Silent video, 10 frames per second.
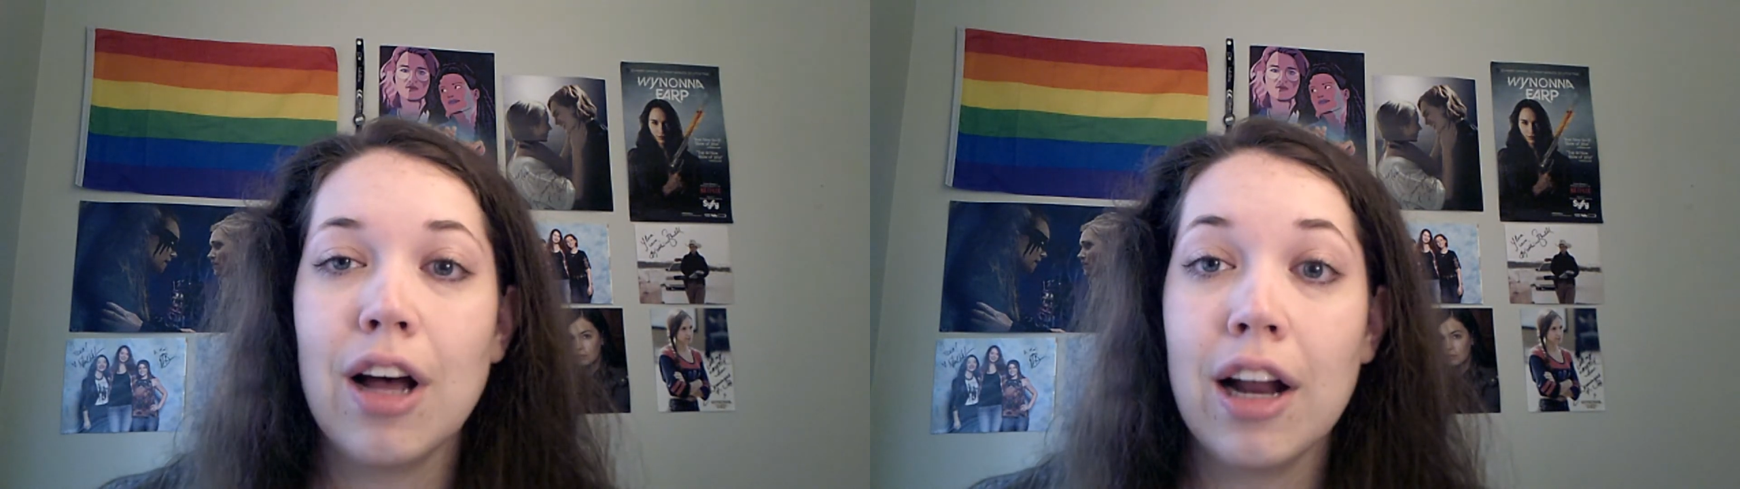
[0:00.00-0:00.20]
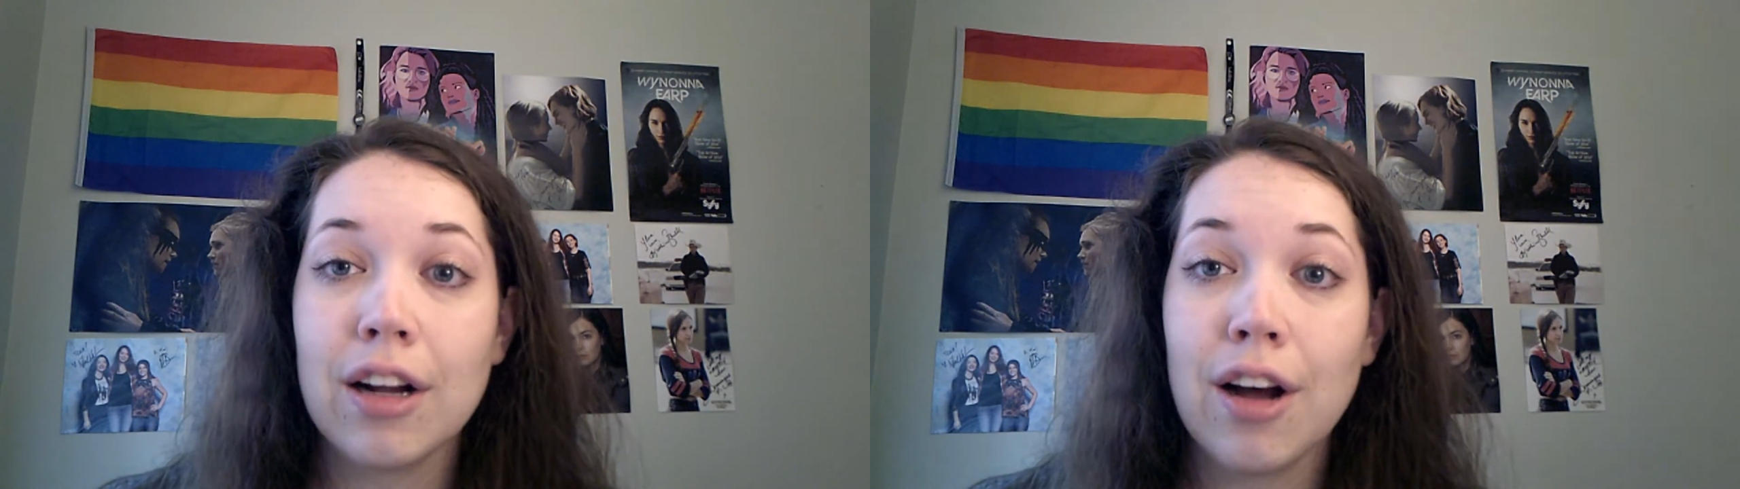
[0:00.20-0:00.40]

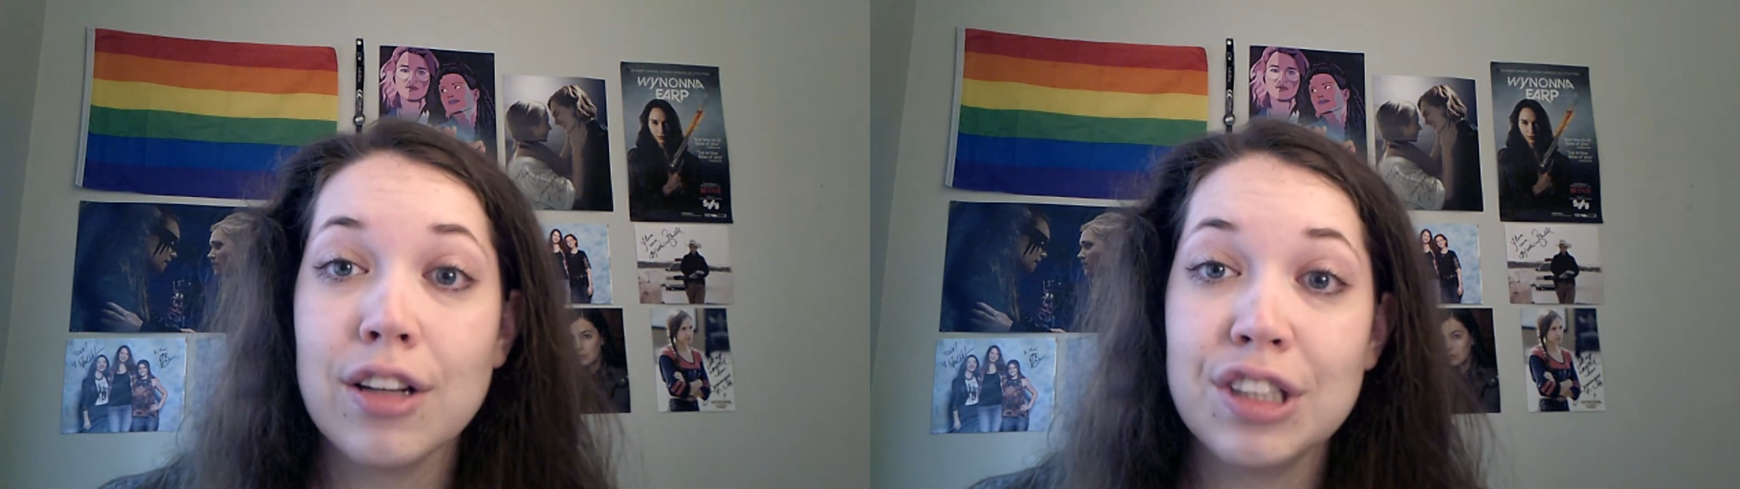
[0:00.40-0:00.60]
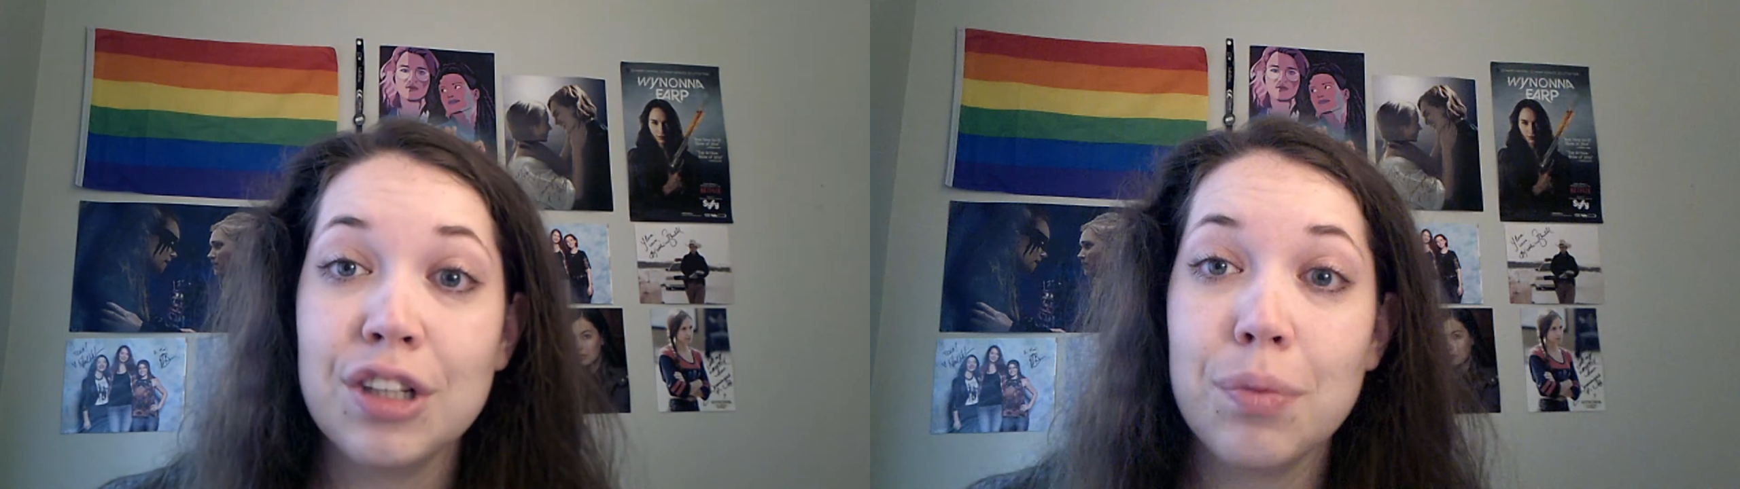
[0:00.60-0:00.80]

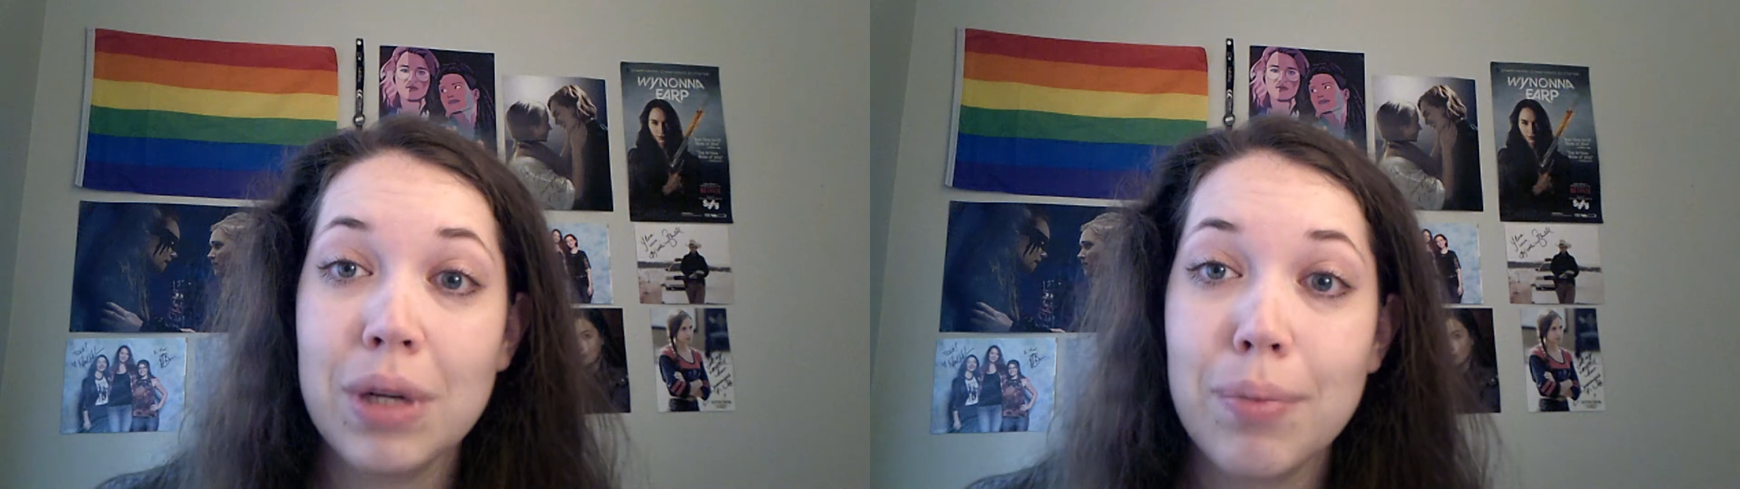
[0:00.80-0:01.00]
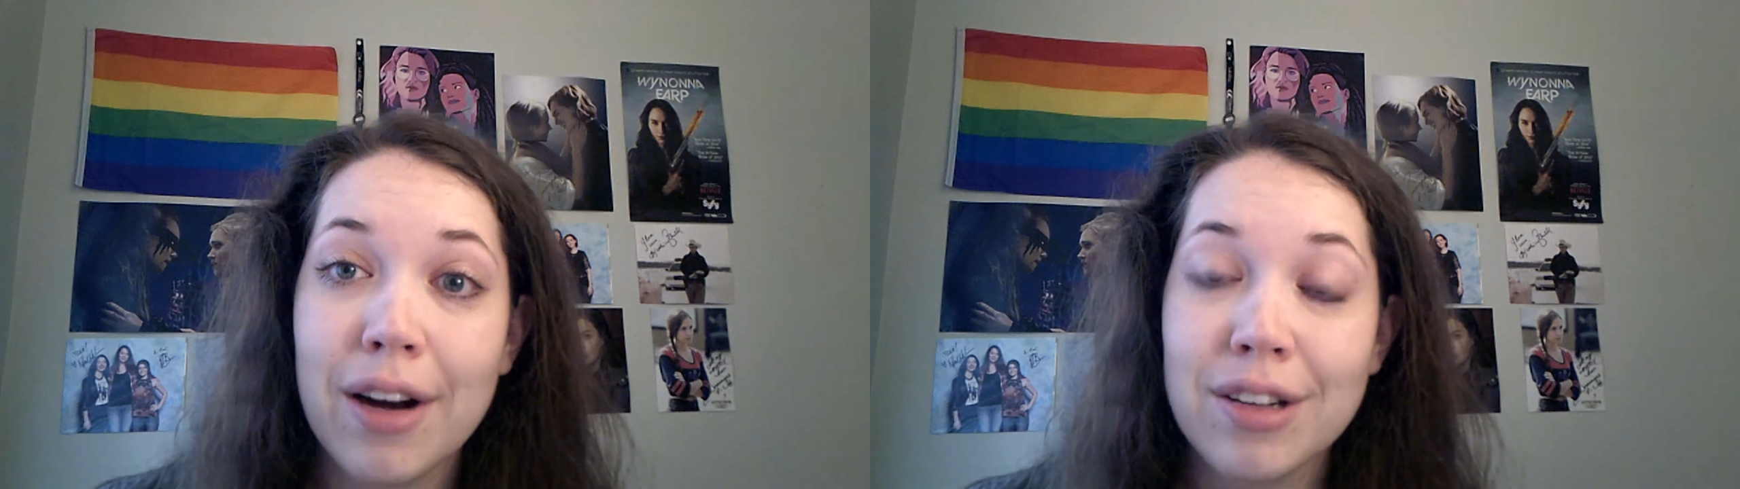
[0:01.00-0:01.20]
Anacostia to be
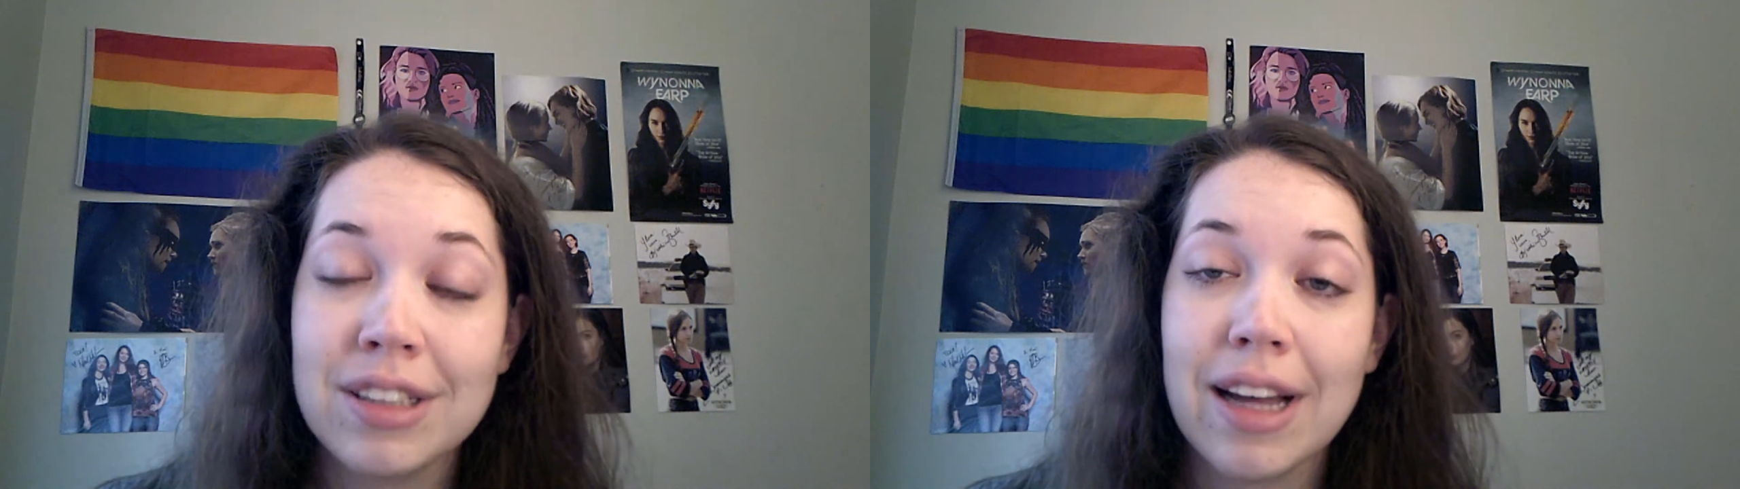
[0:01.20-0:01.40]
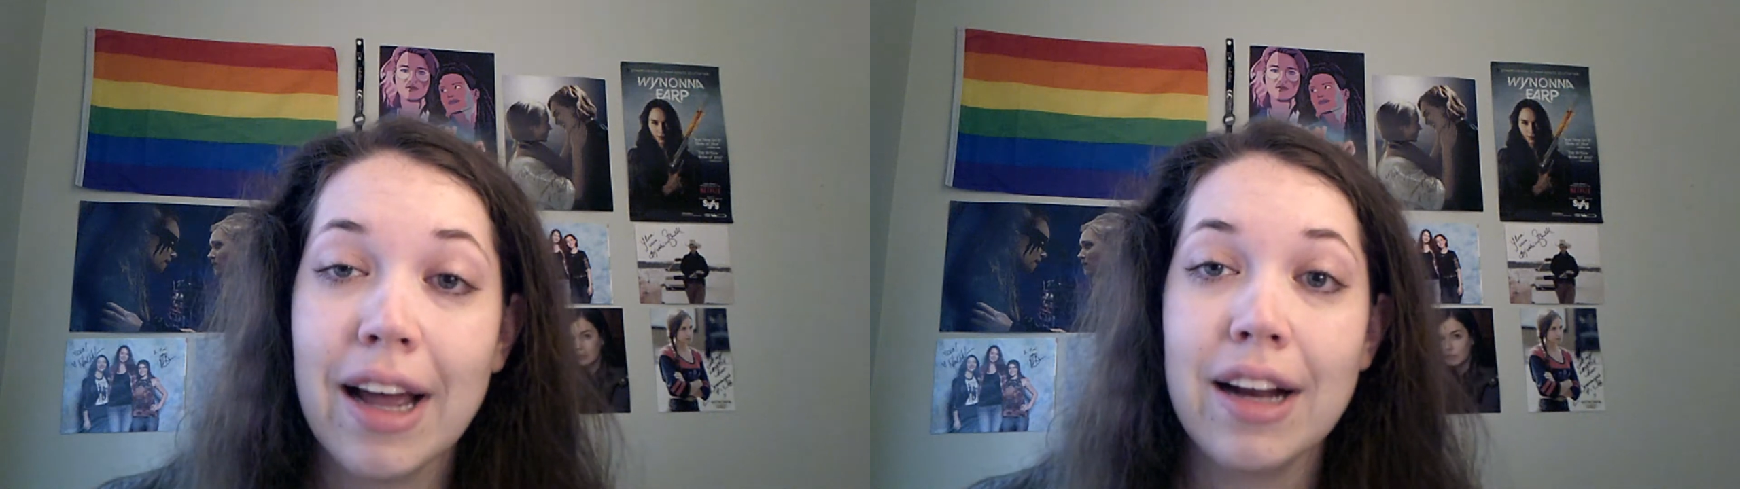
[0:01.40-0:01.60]
by her side.